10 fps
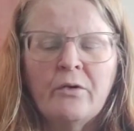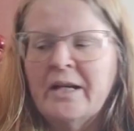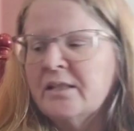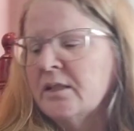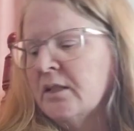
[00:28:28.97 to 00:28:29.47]
All
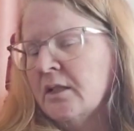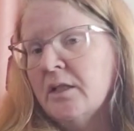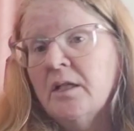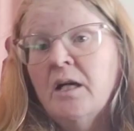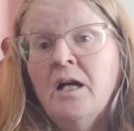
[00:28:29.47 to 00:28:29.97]
right,
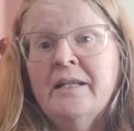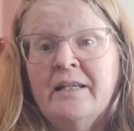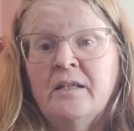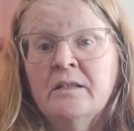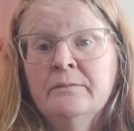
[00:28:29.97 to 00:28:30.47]
I'll
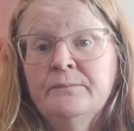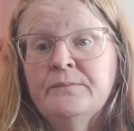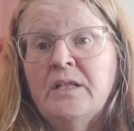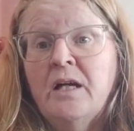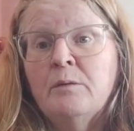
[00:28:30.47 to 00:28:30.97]
let you go.
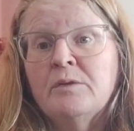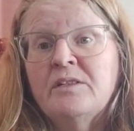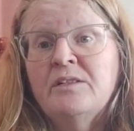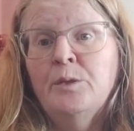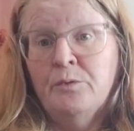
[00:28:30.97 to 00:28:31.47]
I will
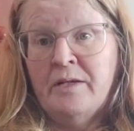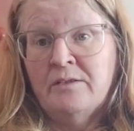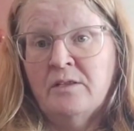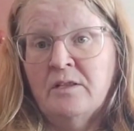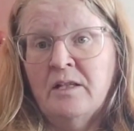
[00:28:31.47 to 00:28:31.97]
see you
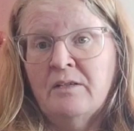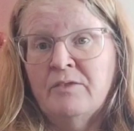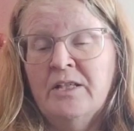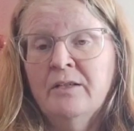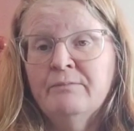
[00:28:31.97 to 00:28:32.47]
around on another
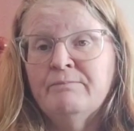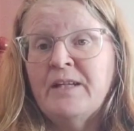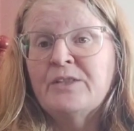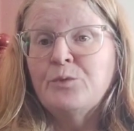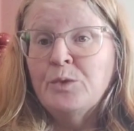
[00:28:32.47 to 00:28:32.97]
video.
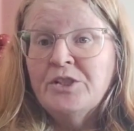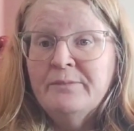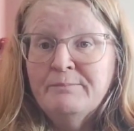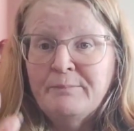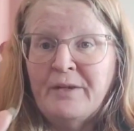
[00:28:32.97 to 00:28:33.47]
Thanks for
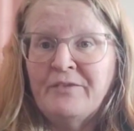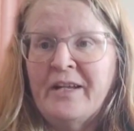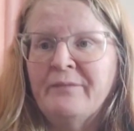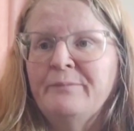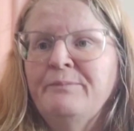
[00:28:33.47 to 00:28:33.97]
watching. Bye for now.